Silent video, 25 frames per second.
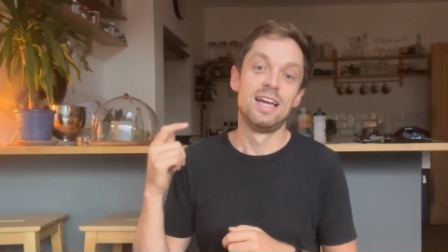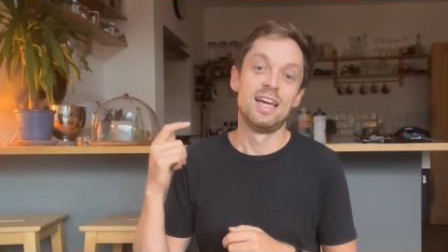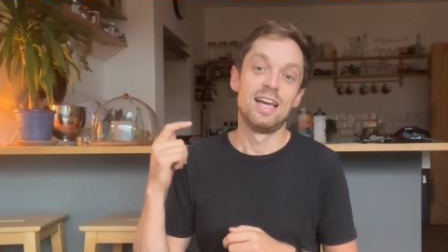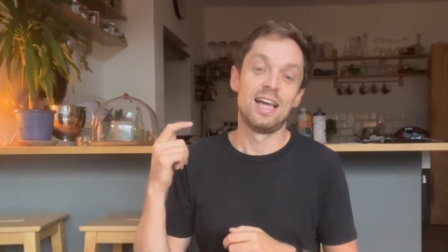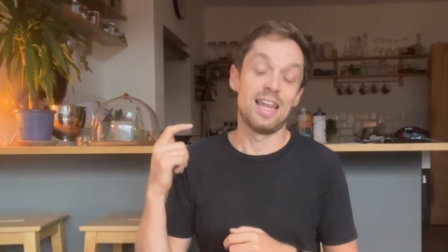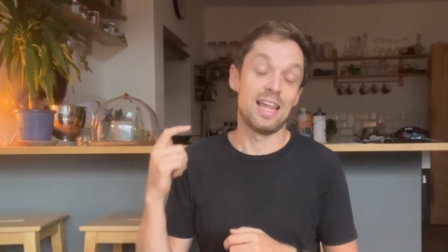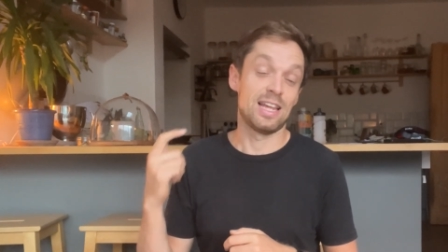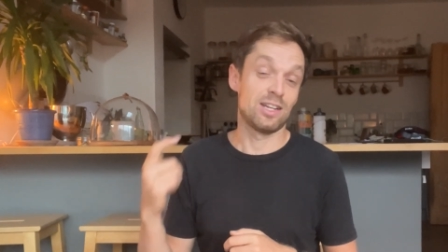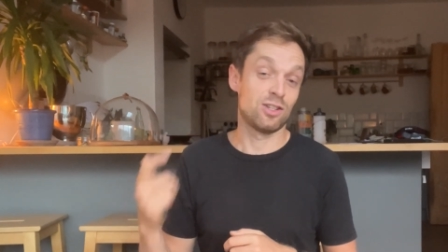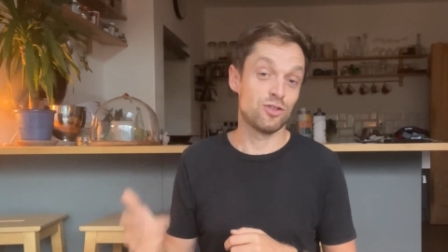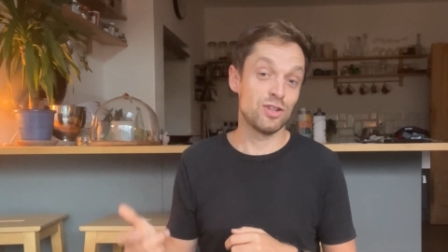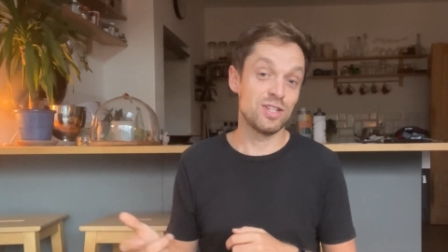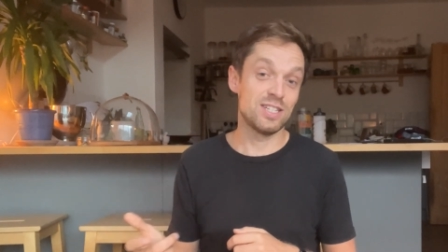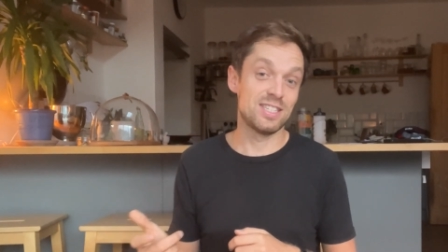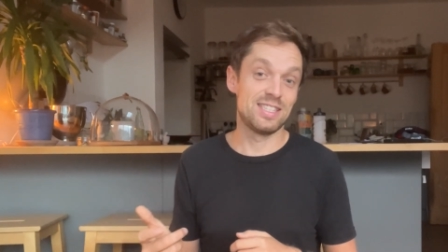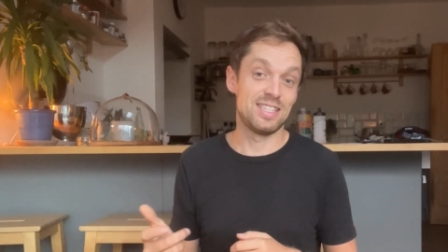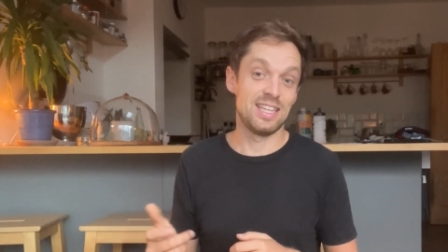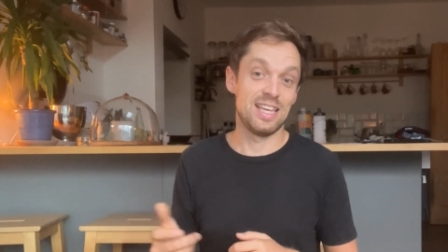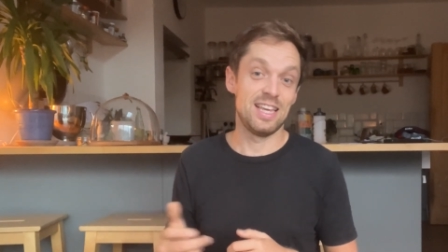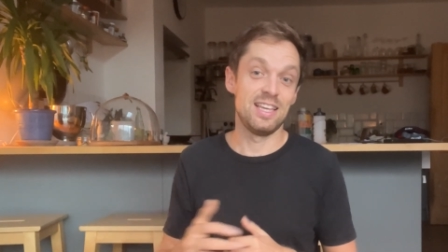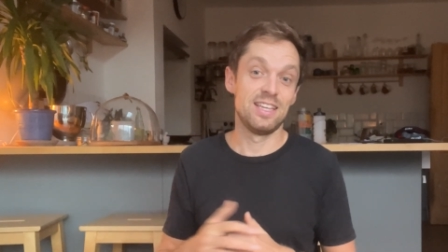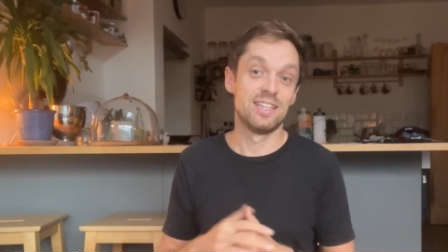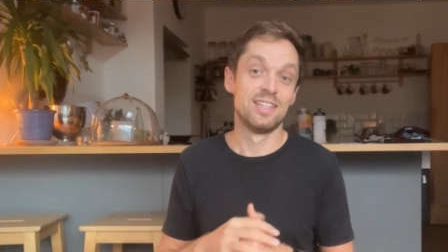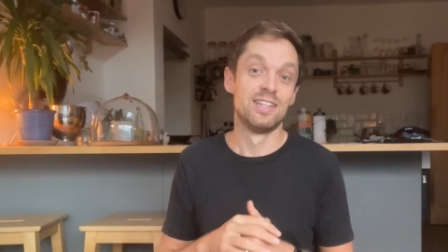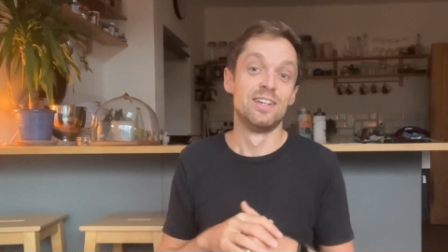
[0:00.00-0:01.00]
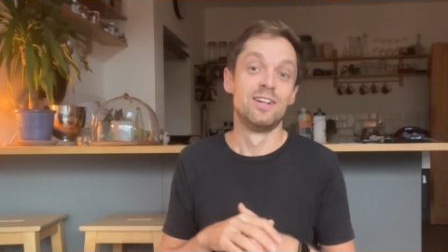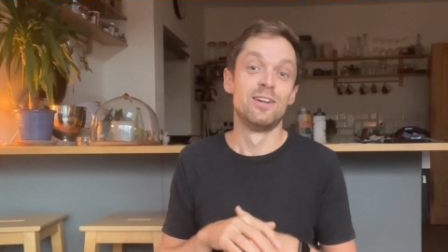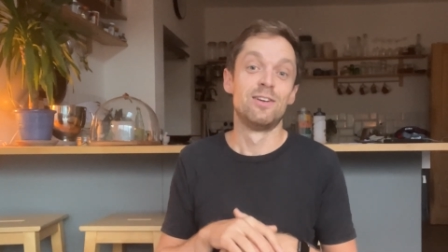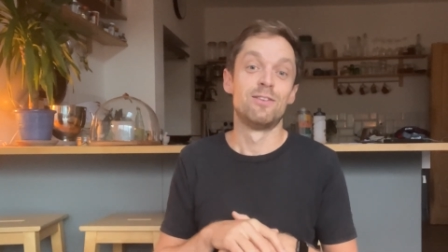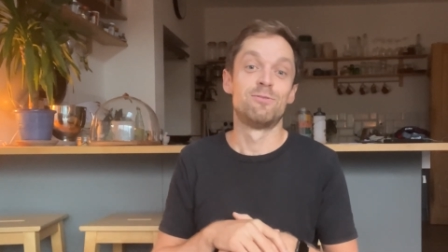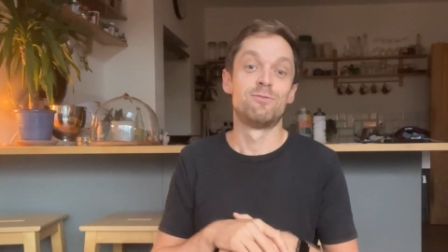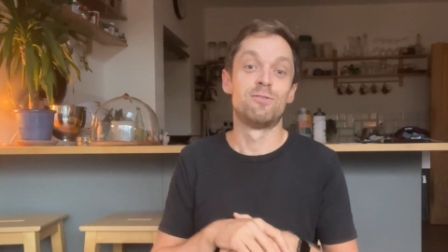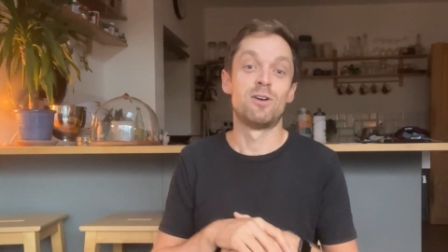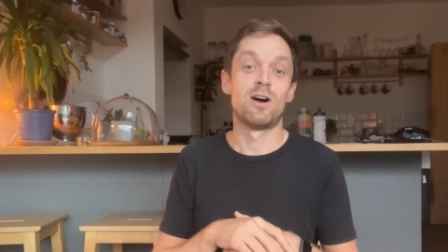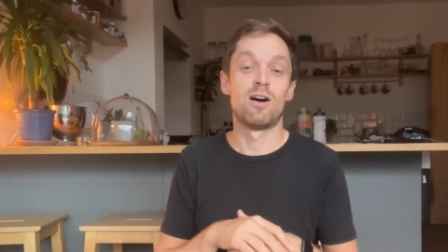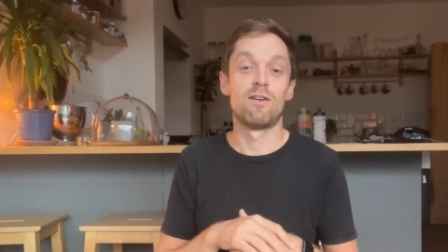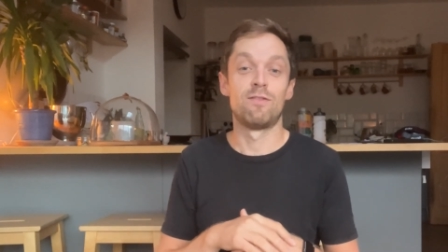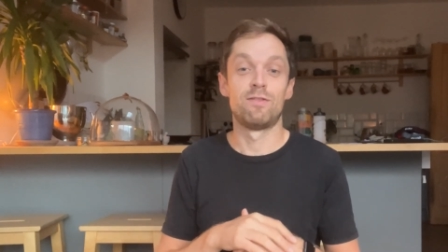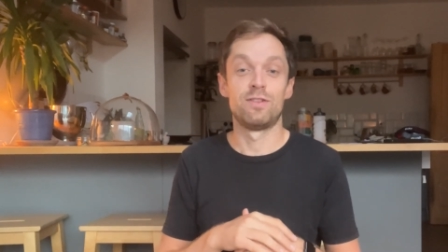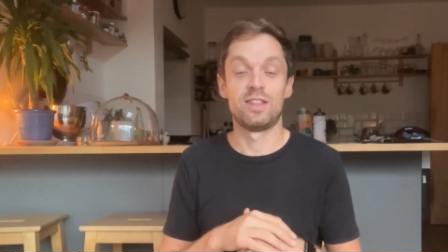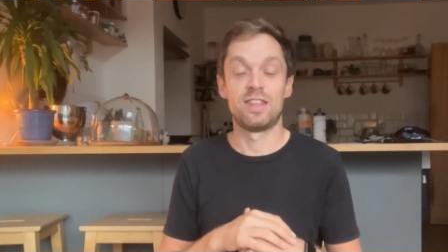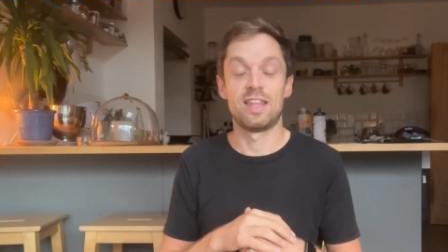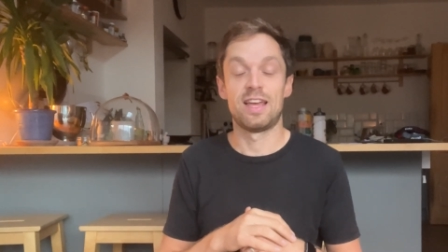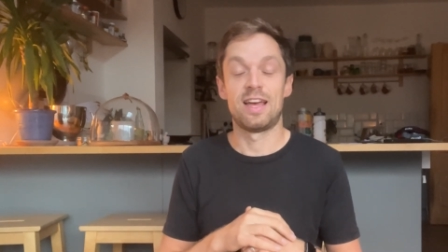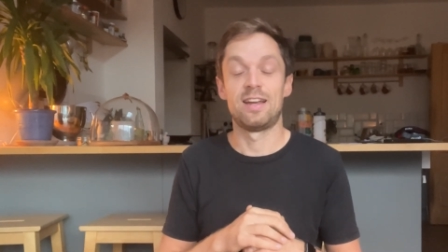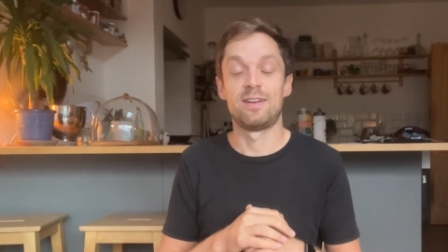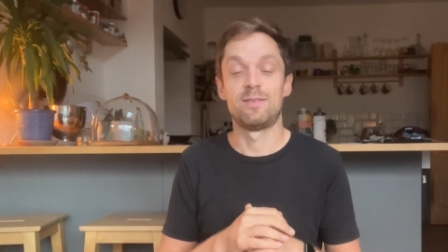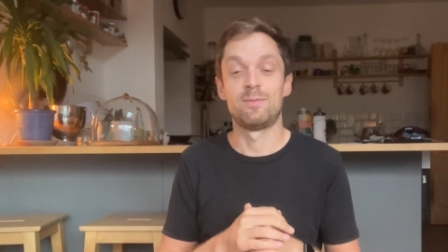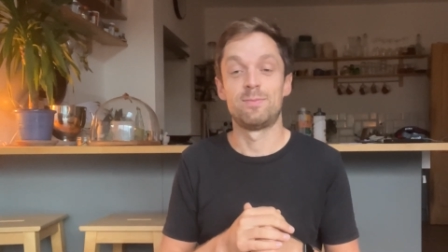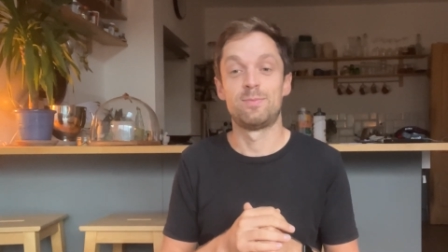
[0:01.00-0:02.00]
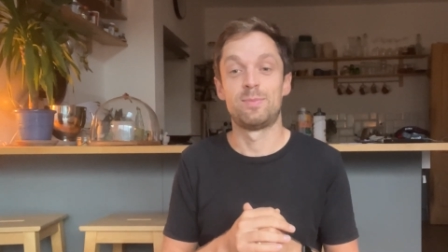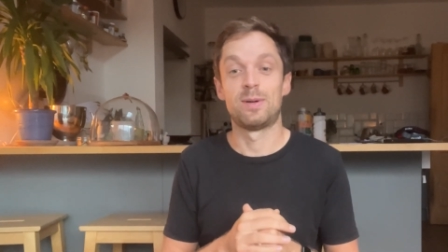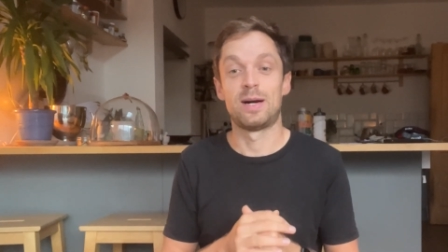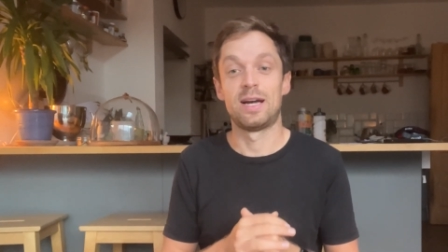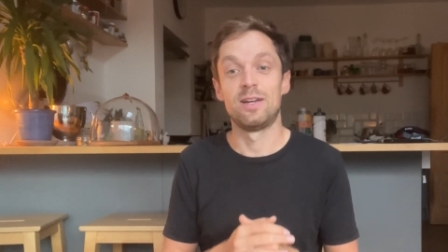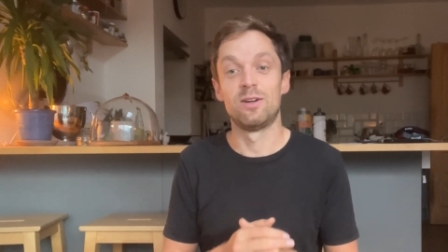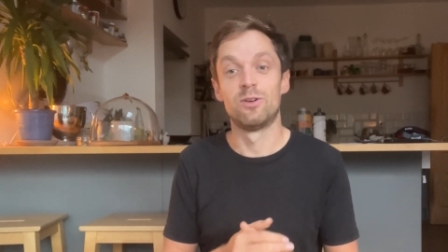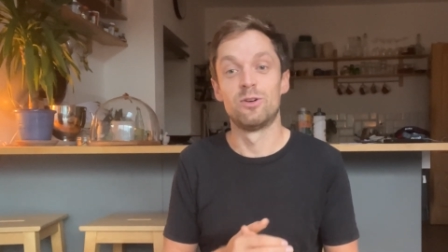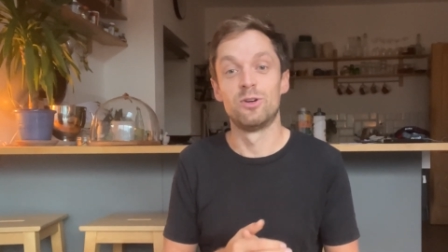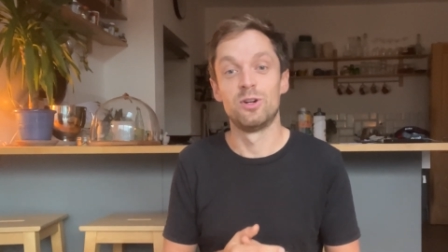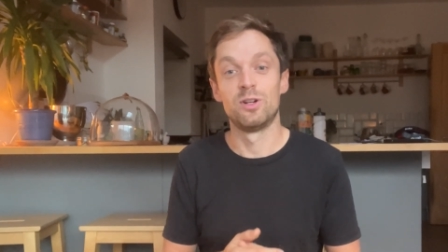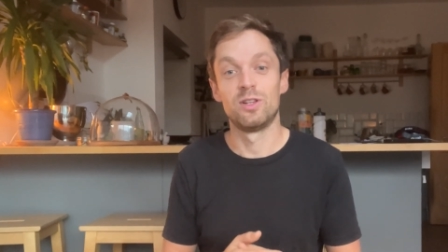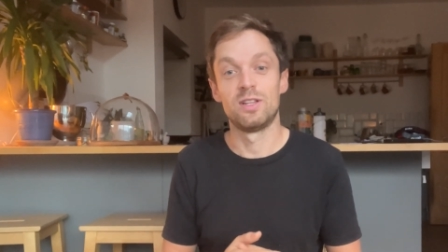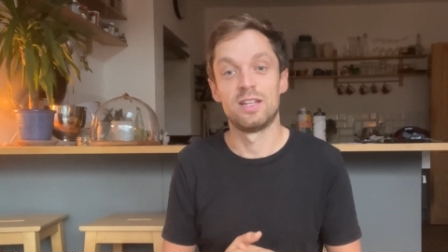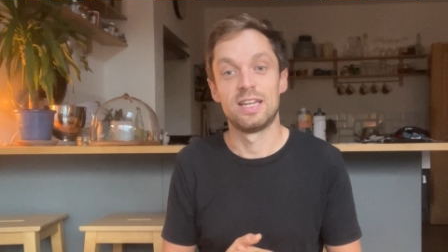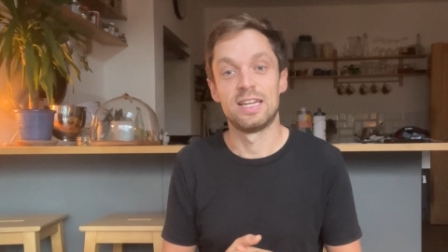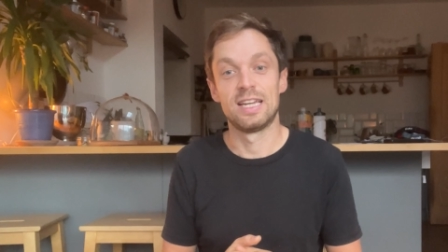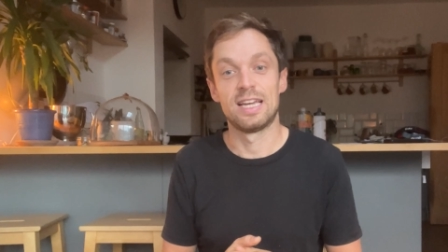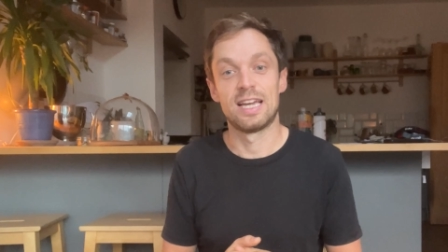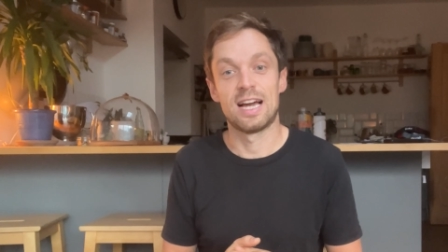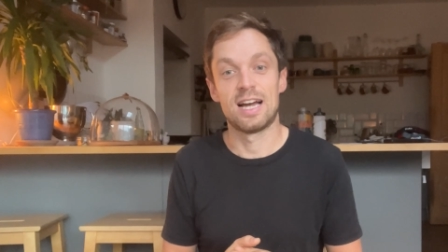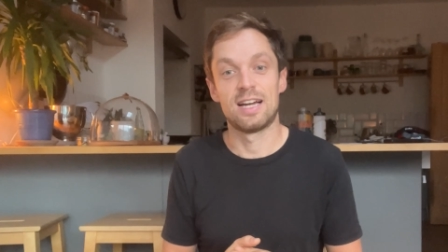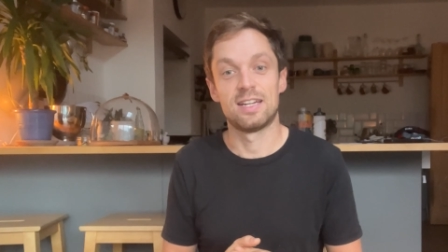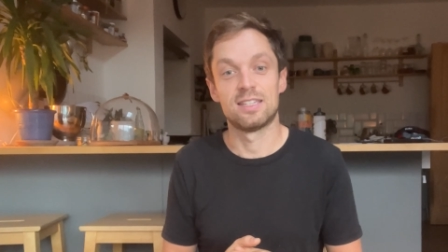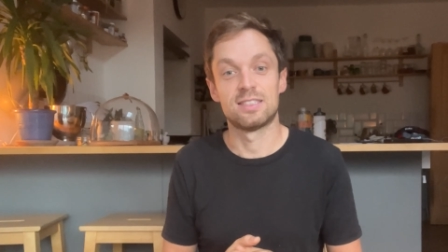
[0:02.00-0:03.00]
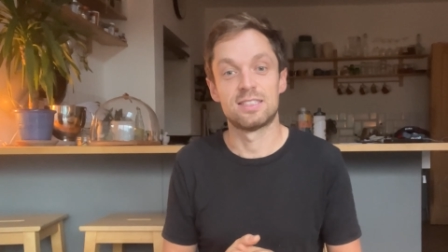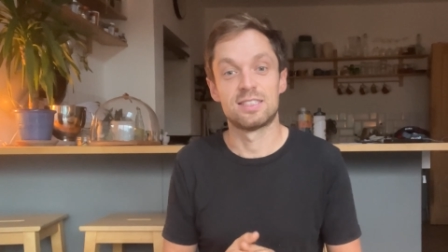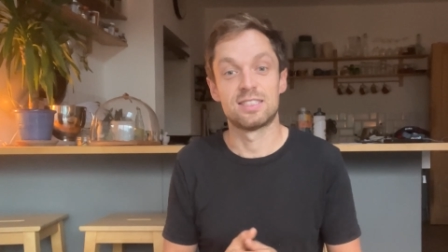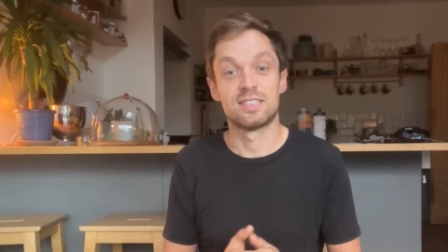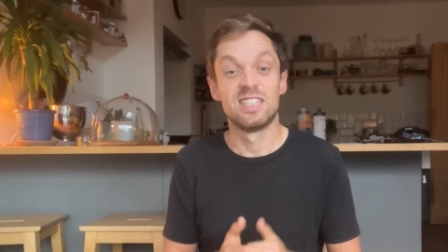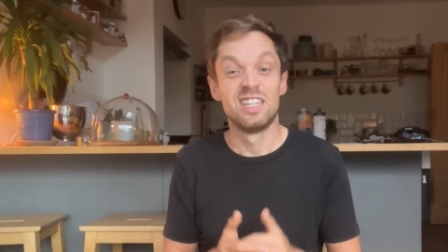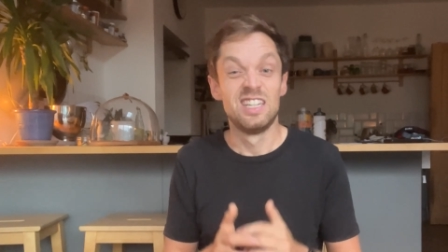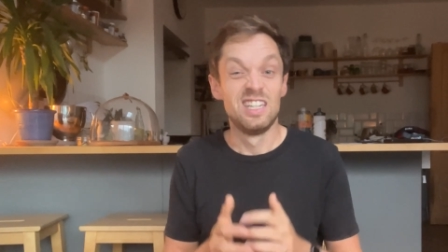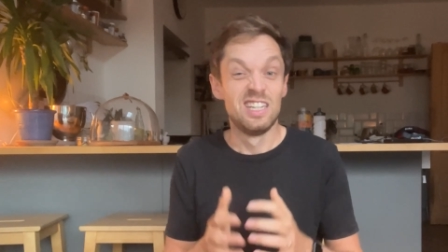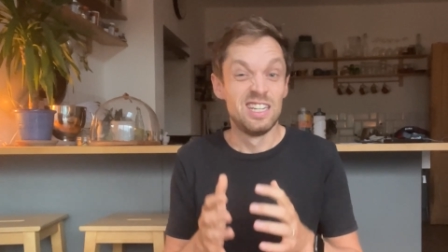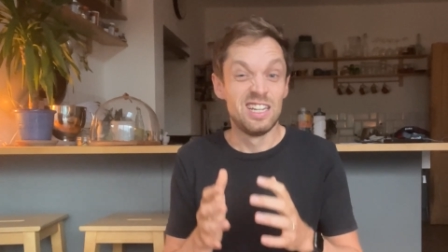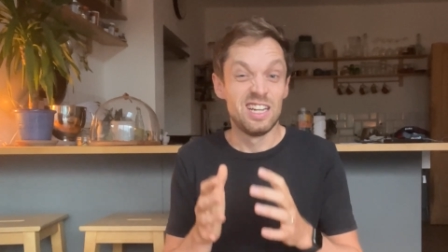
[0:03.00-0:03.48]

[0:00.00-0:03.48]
electricity rather than by oil and gas.